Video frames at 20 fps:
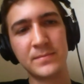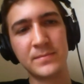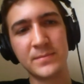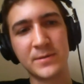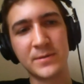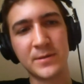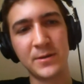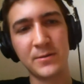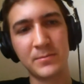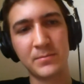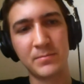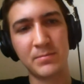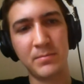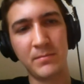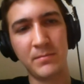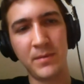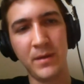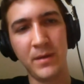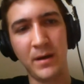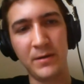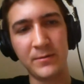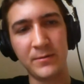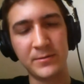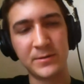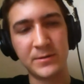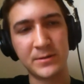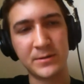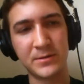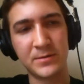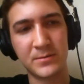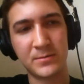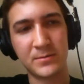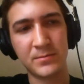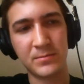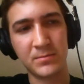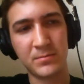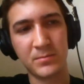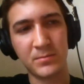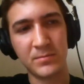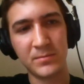So
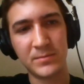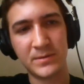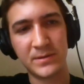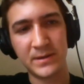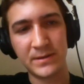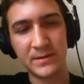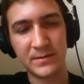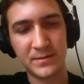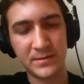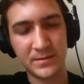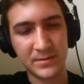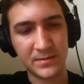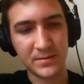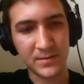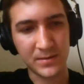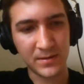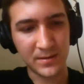since